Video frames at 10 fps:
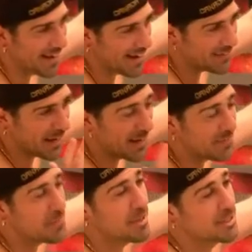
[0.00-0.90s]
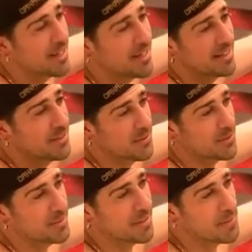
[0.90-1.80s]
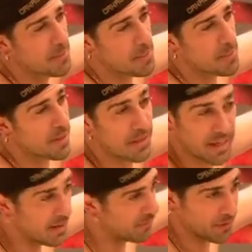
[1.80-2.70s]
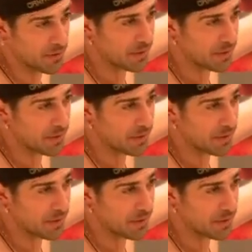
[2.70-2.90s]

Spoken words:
have I ever mentioned anything you told me? Never.